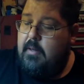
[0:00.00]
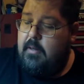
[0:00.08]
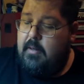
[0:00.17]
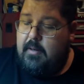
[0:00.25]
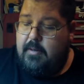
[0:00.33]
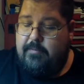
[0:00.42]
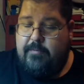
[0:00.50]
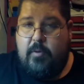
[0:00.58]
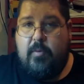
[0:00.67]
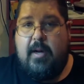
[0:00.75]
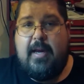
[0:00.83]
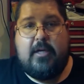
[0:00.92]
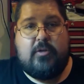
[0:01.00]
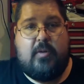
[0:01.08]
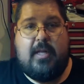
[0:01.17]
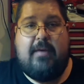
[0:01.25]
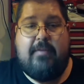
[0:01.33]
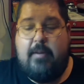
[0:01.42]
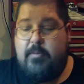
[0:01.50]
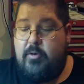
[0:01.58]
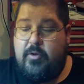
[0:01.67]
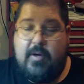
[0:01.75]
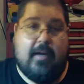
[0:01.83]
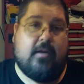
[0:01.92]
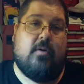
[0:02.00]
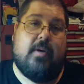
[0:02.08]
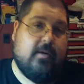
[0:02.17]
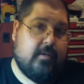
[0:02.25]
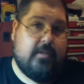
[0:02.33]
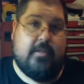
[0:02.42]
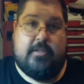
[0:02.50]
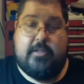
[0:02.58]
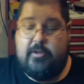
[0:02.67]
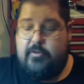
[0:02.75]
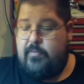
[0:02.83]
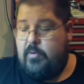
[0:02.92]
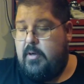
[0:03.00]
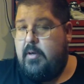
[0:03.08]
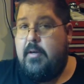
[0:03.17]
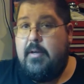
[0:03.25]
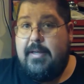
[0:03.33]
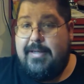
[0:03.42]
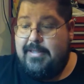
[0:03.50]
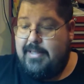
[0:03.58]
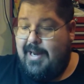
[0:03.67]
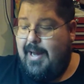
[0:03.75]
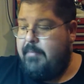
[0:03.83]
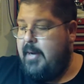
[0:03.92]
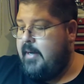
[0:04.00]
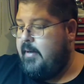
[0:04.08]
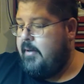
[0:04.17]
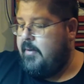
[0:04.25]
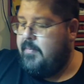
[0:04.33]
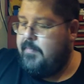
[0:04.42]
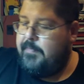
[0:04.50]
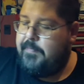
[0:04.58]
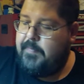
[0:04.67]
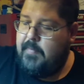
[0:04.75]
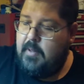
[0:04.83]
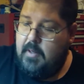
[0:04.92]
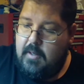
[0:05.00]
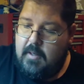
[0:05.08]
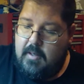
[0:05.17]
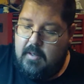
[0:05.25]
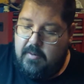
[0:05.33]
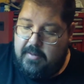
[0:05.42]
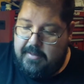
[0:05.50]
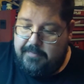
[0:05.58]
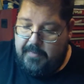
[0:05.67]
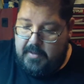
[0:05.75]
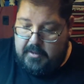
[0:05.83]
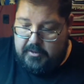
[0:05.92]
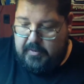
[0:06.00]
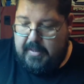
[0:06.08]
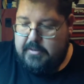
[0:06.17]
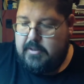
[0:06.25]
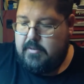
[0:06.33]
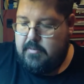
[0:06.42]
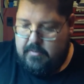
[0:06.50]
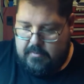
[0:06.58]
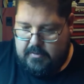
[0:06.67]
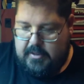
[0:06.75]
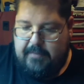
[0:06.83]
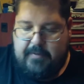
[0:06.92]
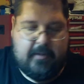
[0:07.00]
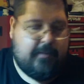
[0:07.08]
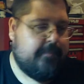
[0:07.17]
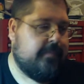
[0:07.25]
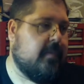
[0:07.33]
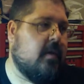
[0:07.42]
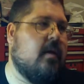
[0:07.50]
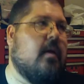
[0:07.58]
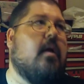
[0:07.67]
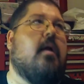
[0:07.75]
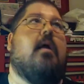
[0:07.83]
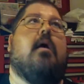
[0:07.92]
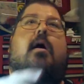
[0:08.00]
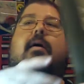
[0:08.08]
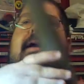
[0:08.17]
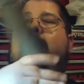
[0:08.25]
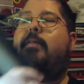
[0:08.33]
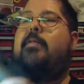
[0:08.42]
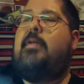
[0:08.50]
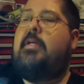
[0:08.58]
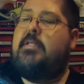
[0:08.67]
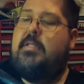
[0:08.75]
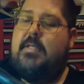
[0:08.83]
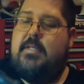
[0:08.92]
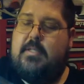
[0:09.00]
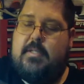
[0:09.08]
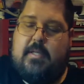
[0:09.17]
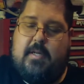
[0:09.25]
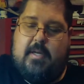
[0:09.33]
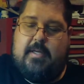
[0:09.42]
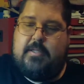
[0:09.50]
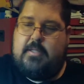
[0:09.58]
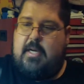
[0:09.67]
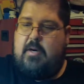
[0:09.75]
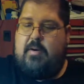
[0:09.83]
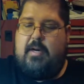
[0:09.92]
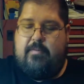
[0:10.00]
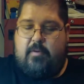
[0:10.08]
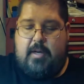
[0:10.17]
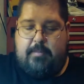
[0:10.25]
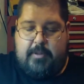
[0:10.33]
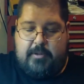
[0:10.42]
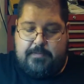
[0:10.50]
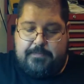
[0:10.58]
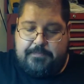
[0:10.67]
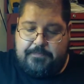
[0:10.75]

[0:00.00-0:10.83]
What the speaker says: If you want actual live ammo, you got to go out into the sales floor. It's not back here. Okay, so that's safety. All right, this is a scout rifle I built.